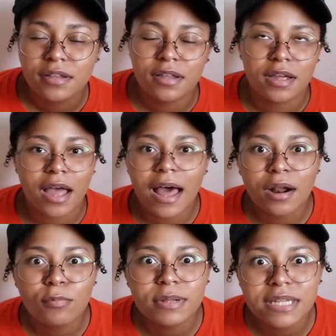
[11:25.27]
Like, I
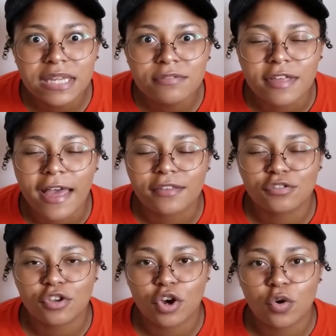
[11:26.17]
don't believe that.
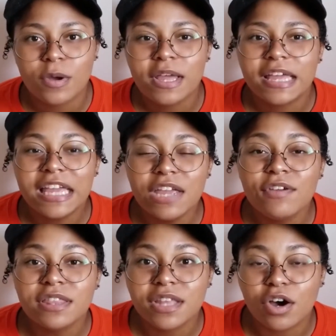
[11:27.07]
So,
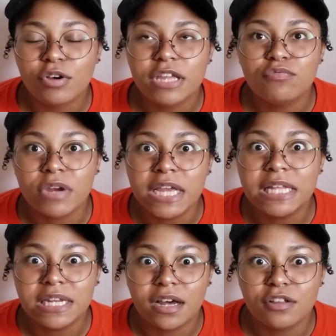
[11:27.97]
even though he
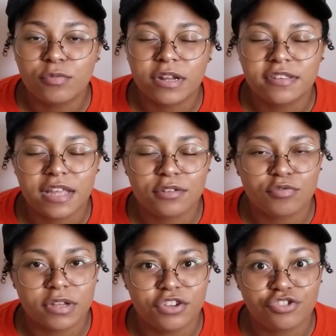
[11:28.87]
really does want to save this
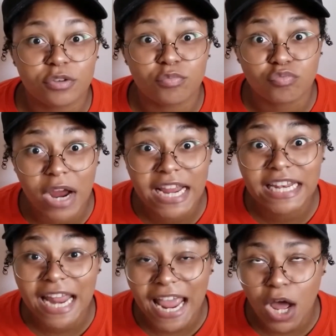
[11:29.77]
relationship
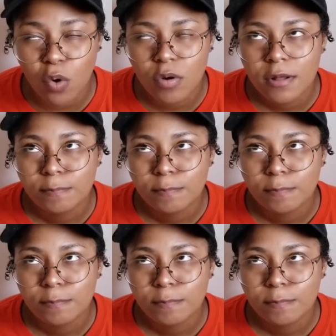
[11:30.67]
right now,